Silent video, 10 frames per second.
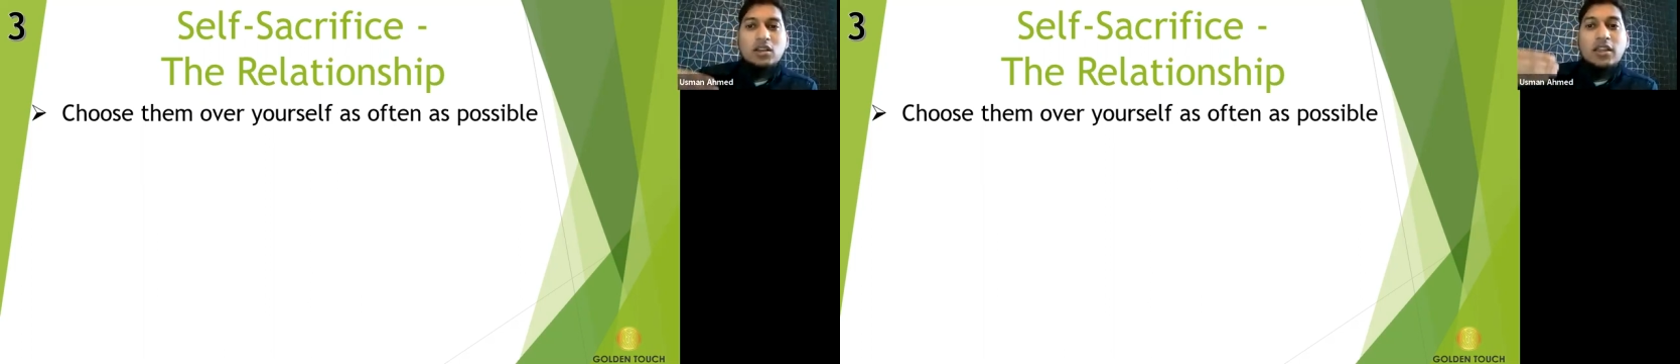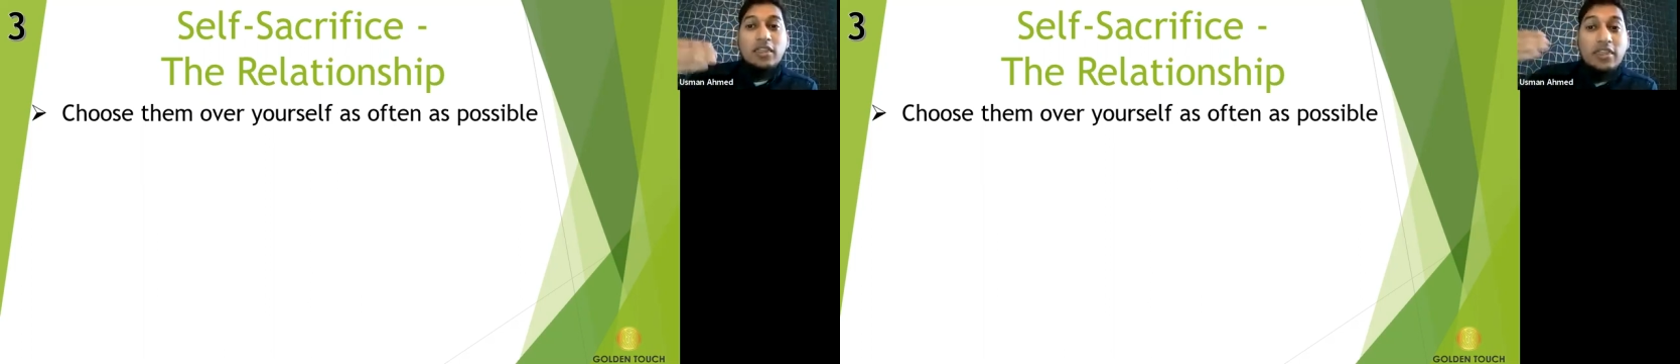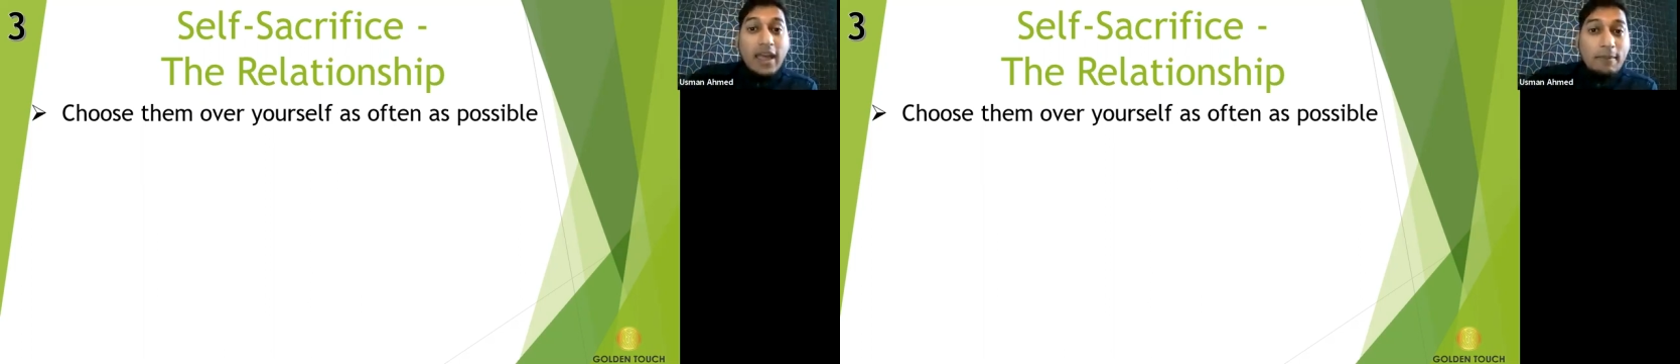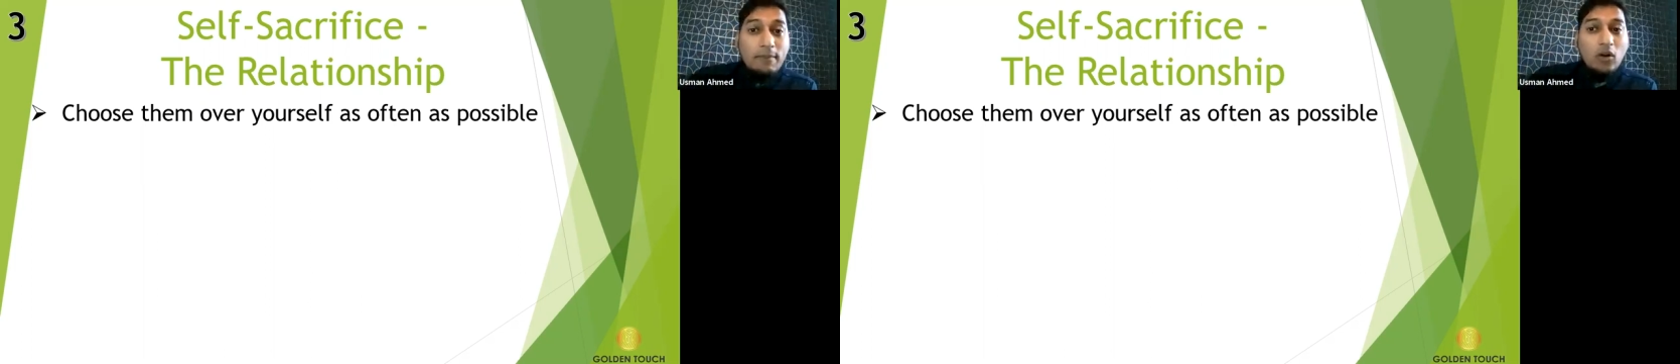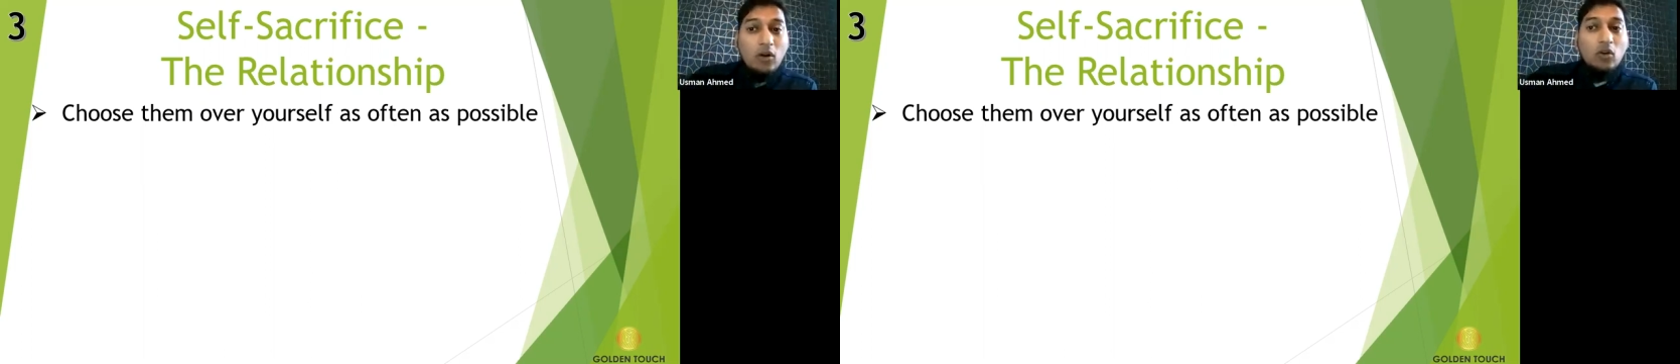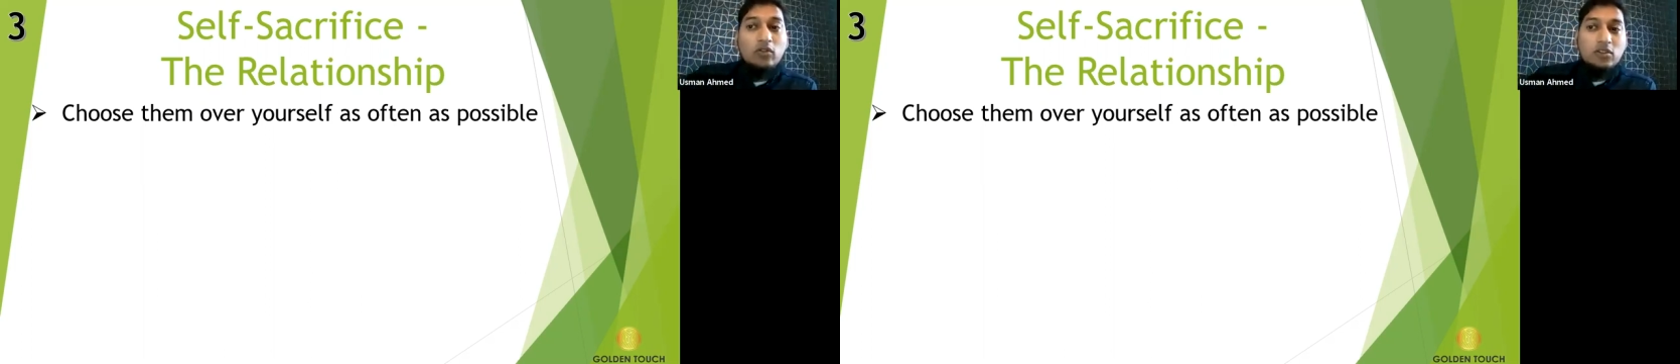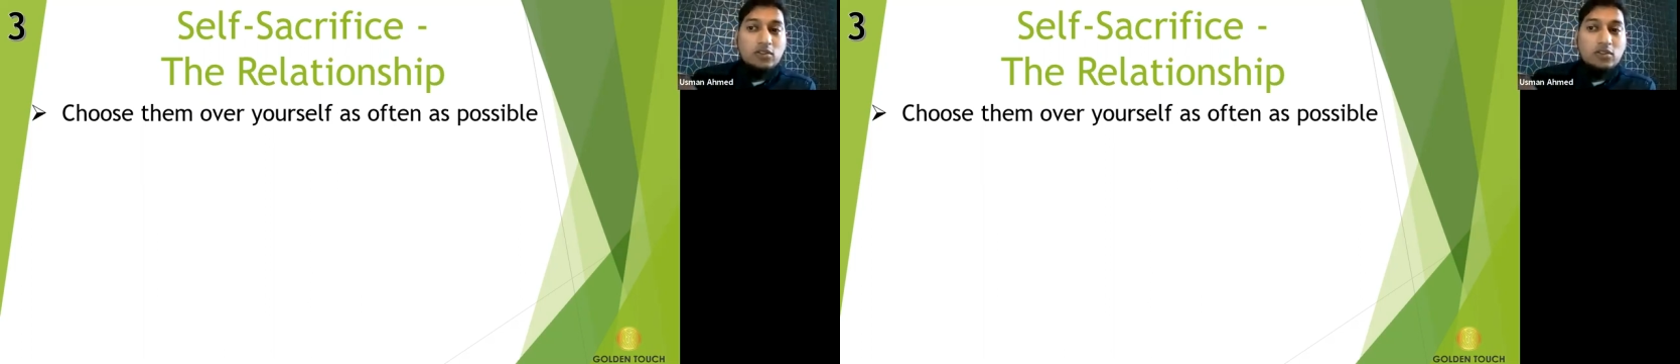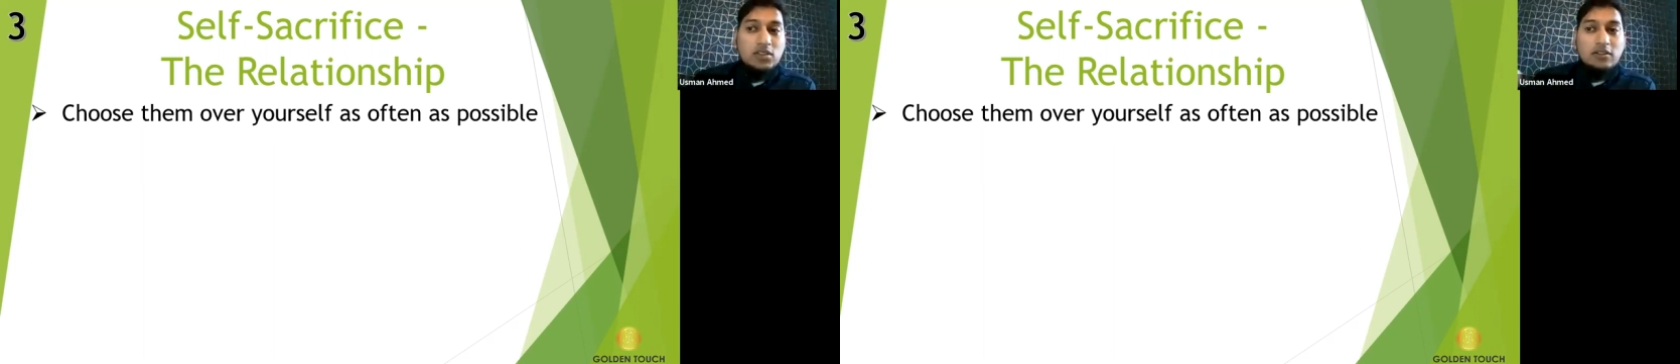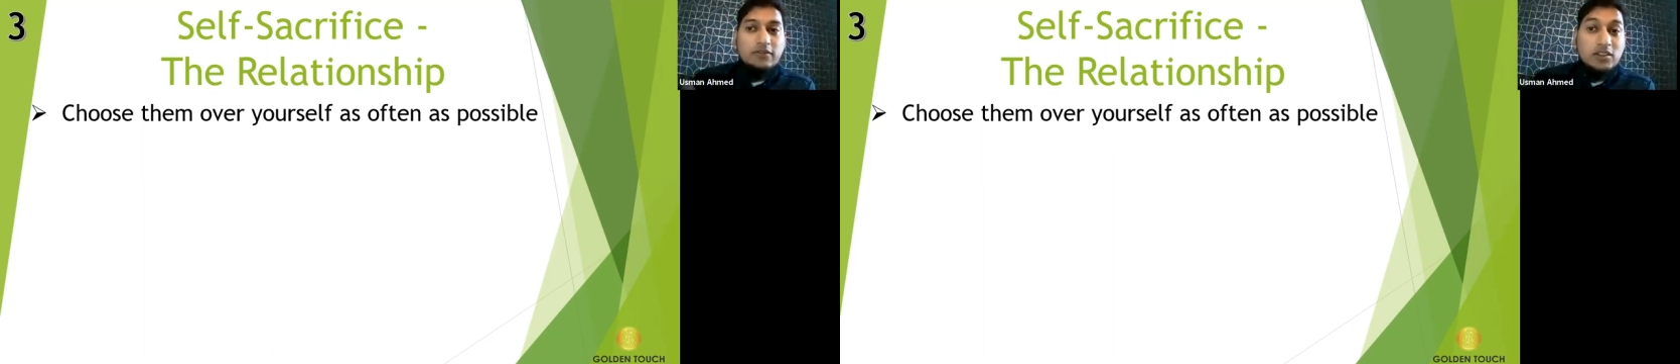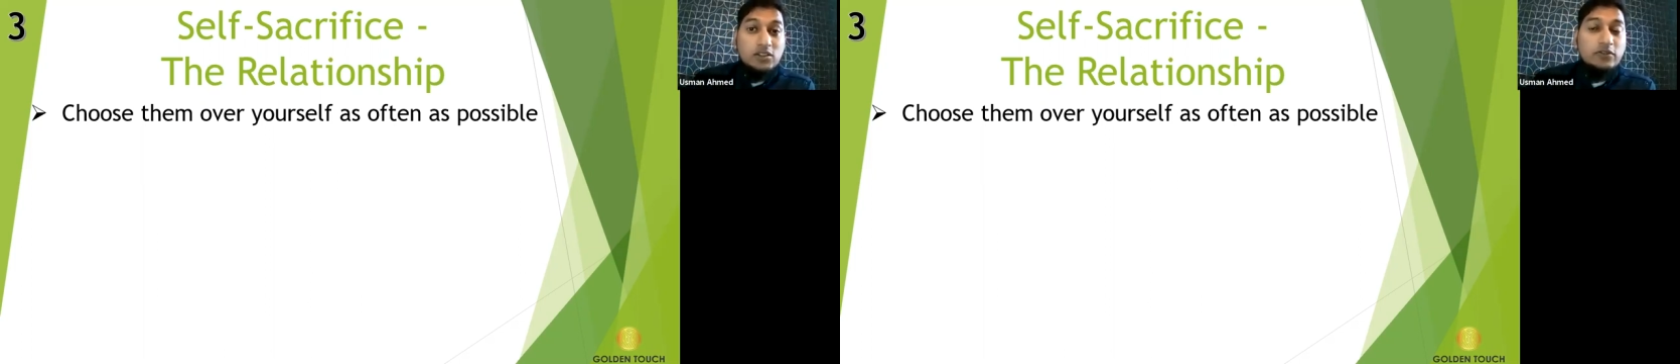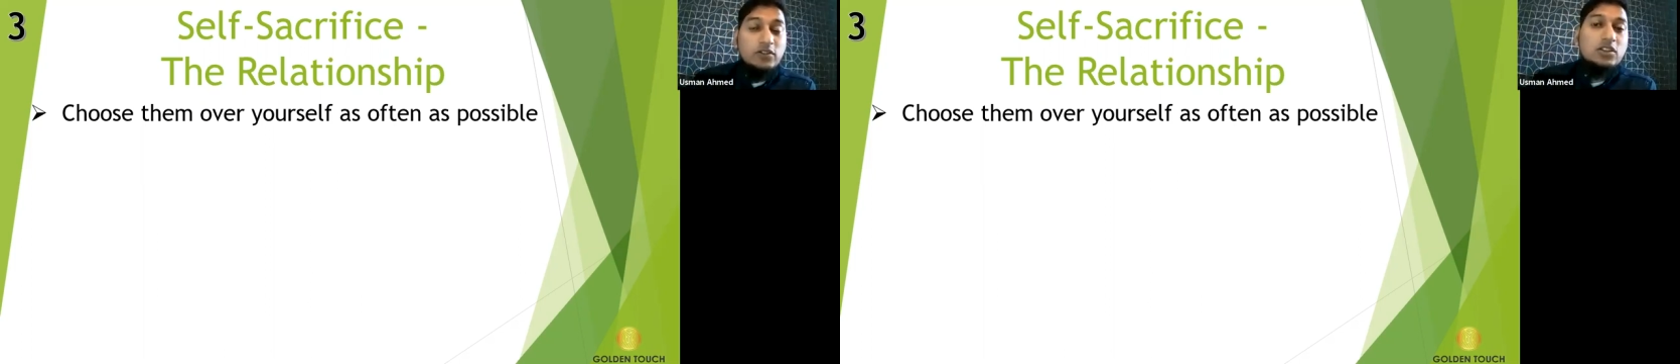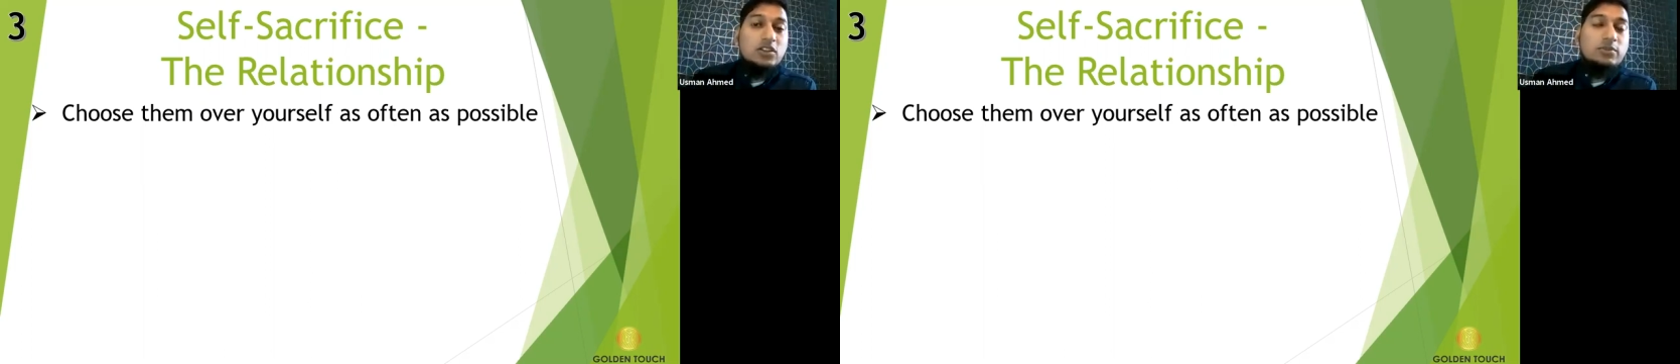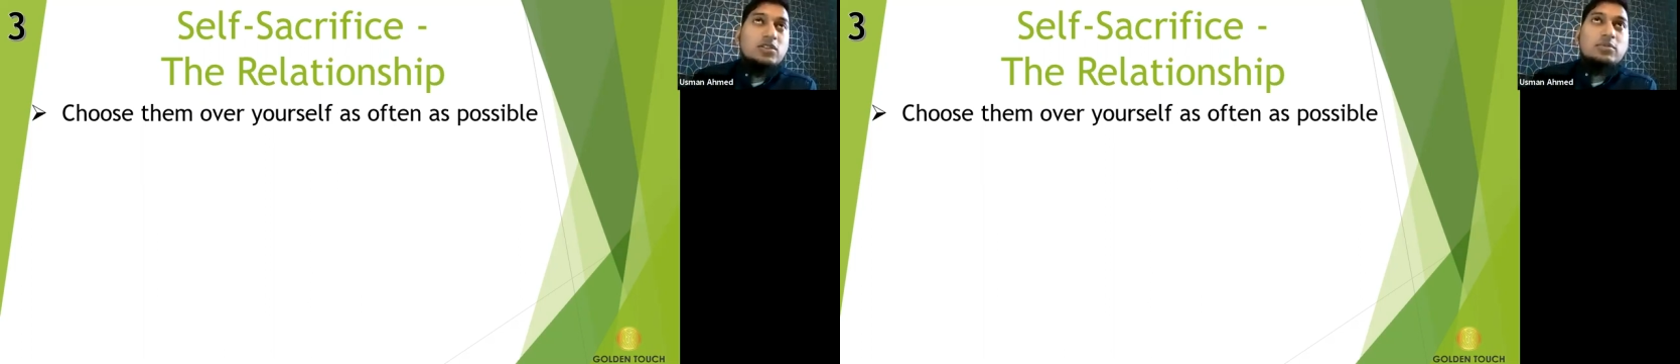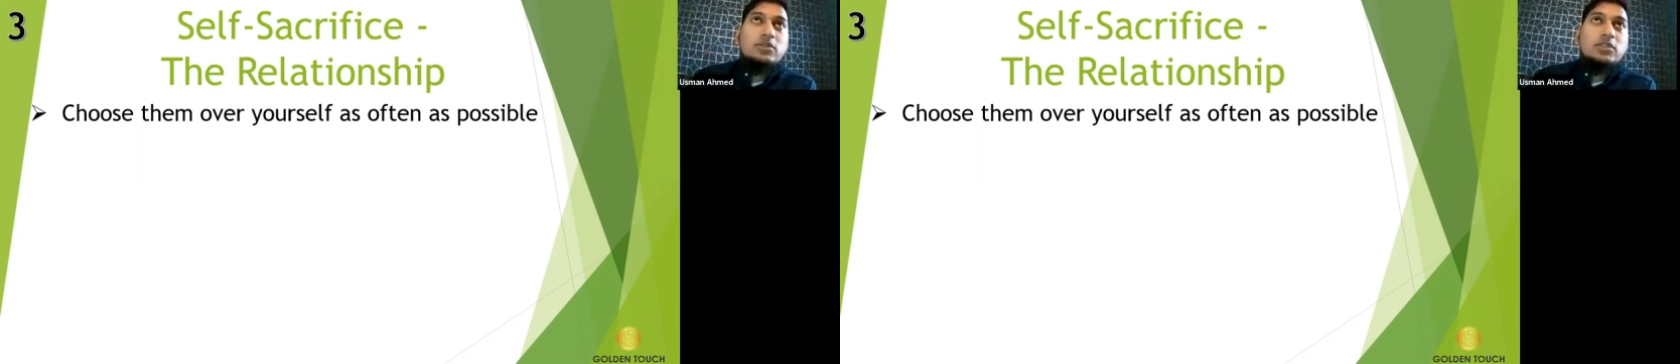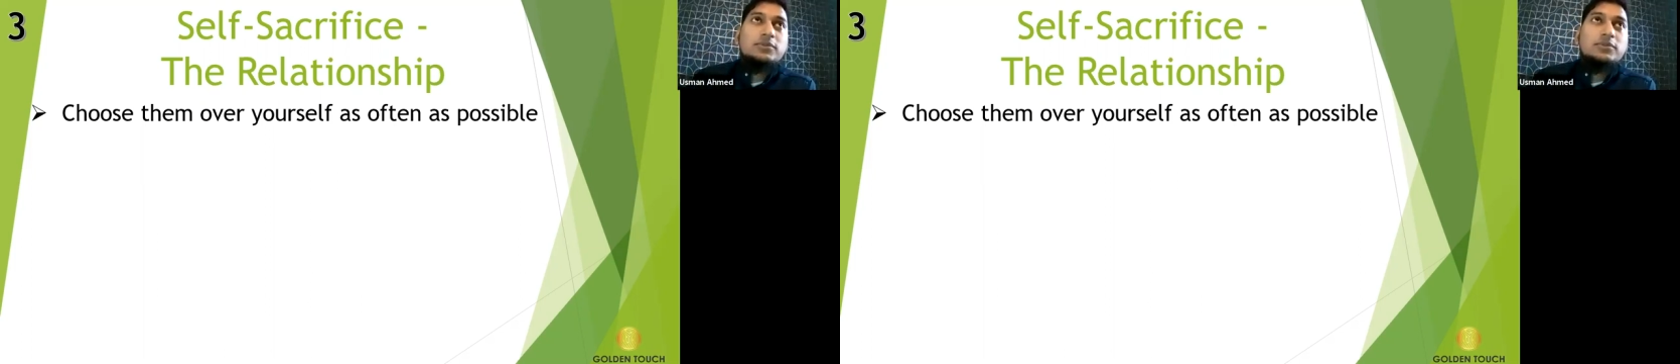them over yourself as often as possible,